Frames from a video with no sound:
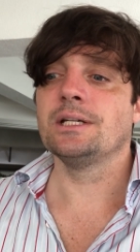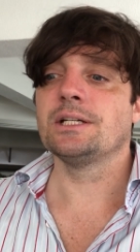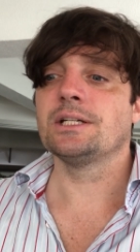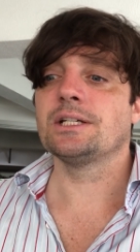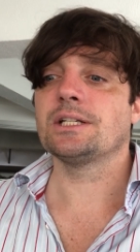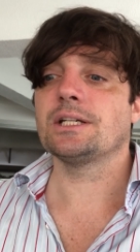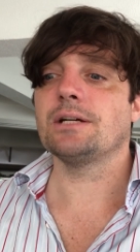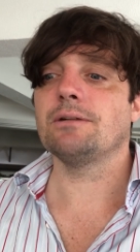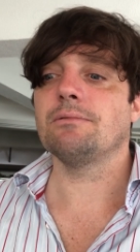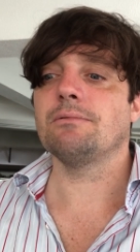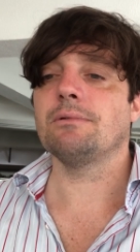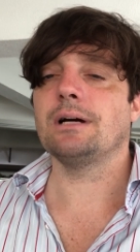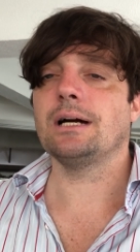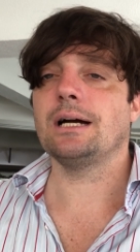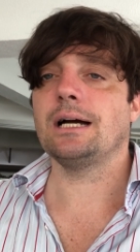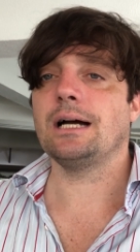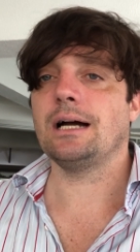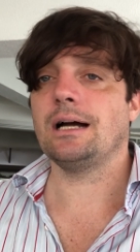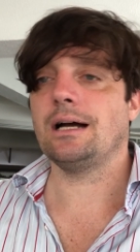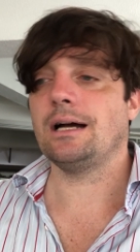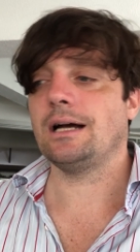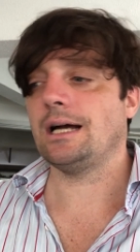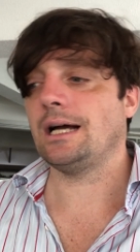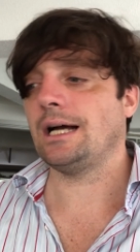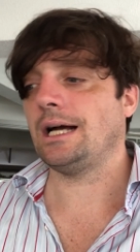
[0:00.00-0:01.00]
So,
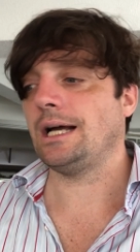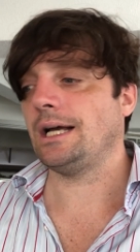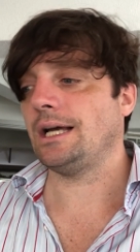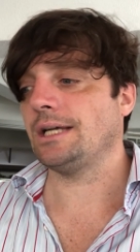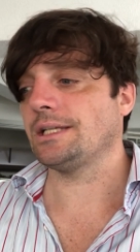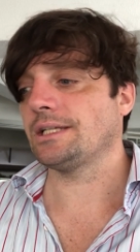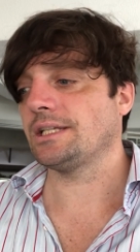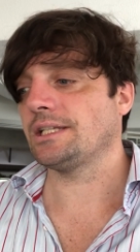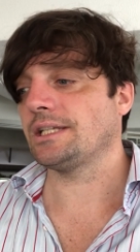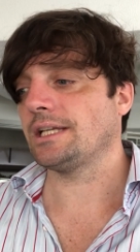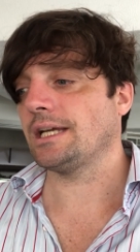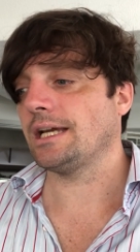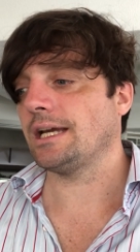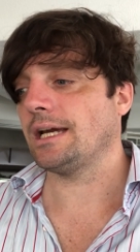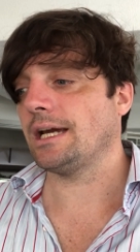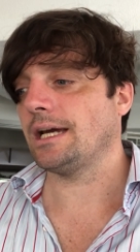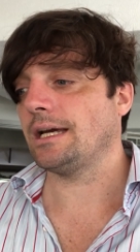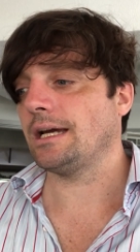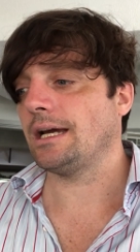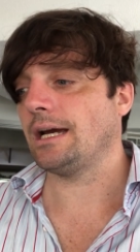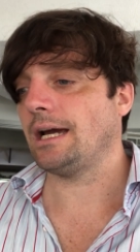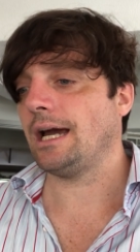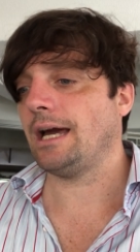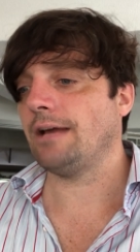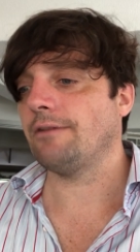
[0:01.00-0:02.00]
uh, as I say,
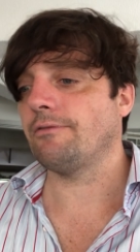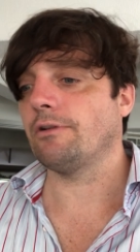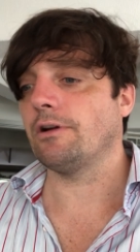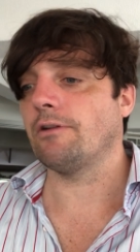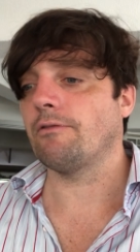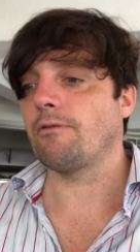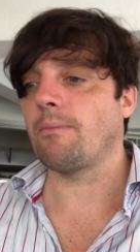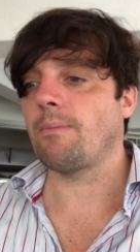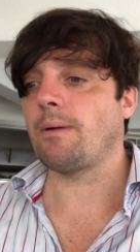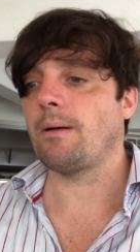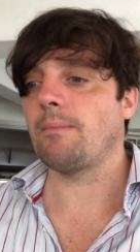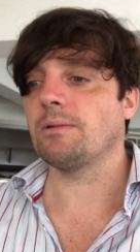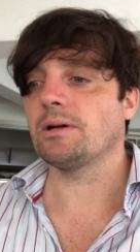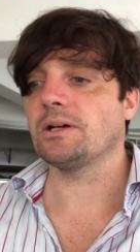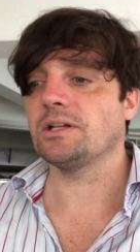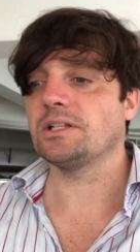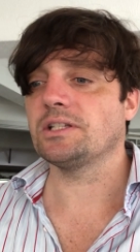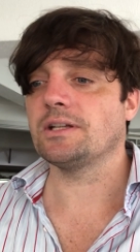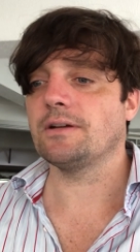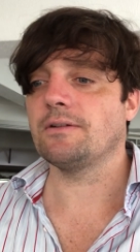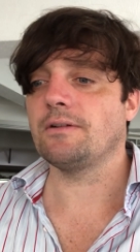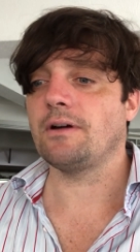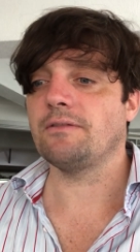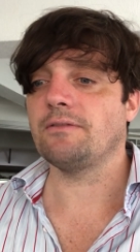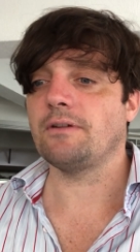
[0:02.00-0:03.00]
a handful of
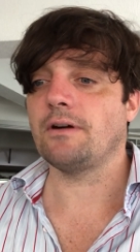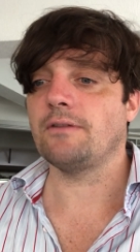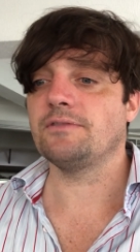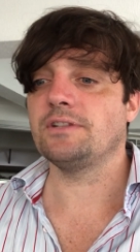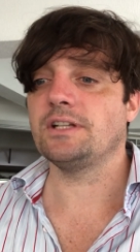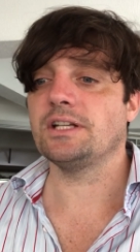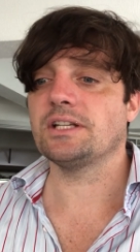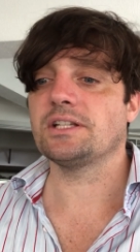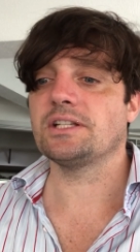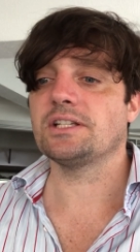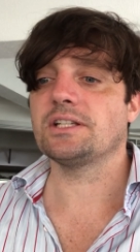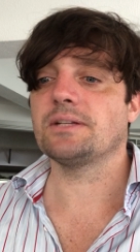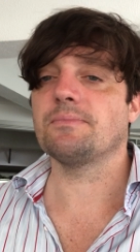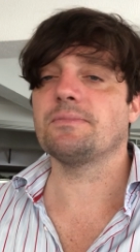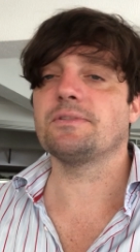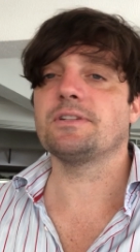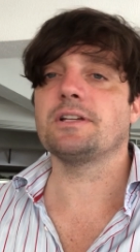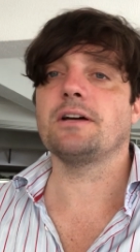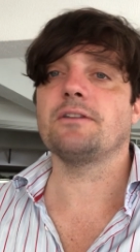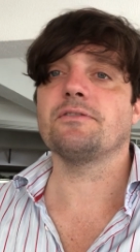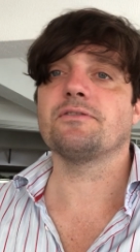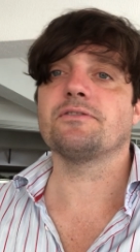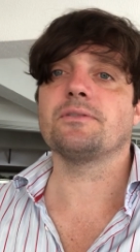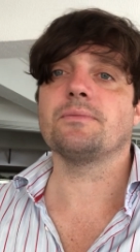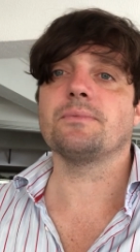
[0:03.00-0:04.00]
Republicans have, have distanced
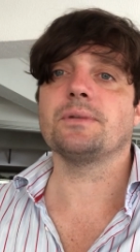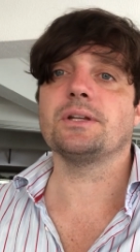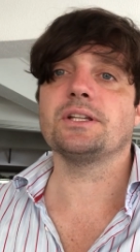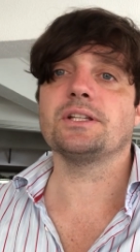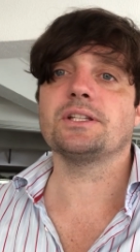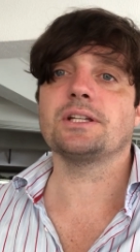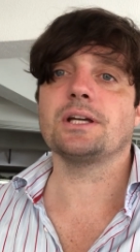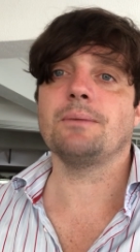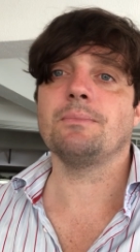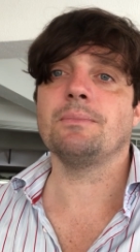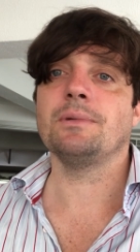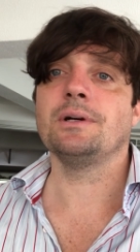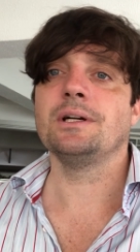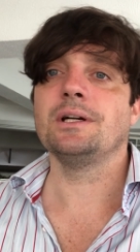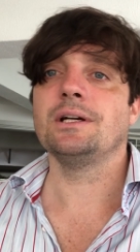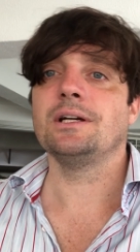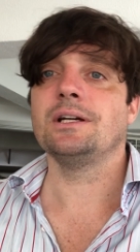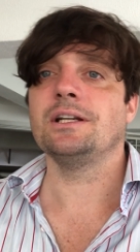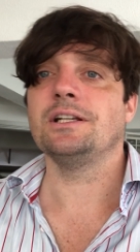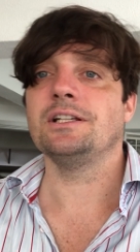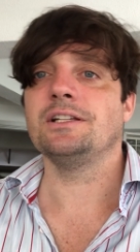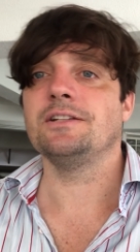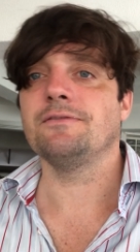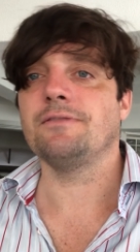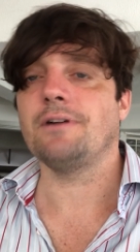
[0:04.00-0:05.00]
themselves from this um,
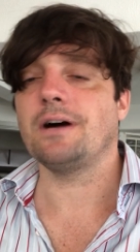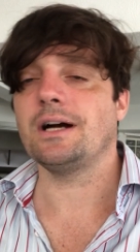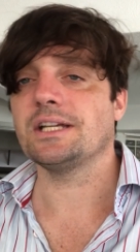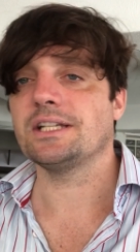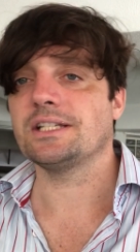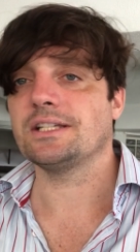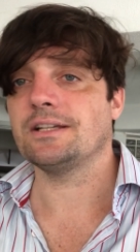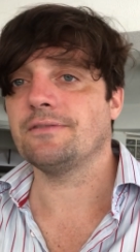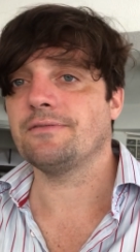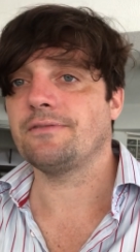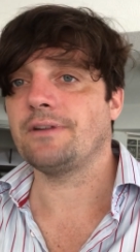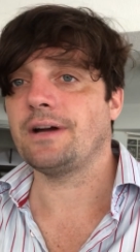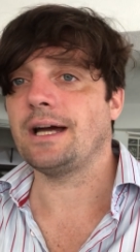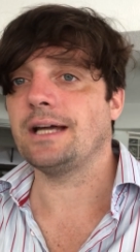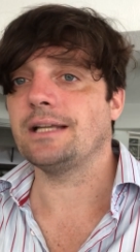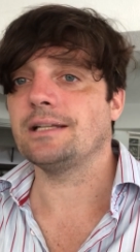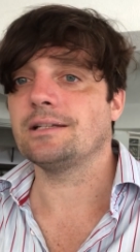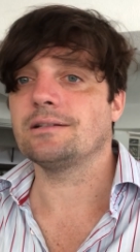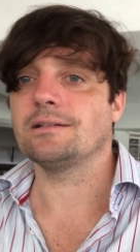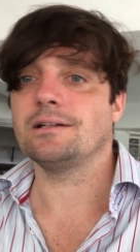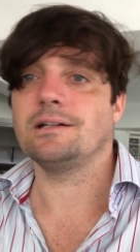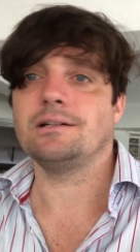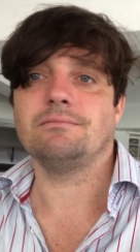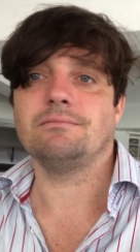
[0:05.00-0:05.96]
divisive and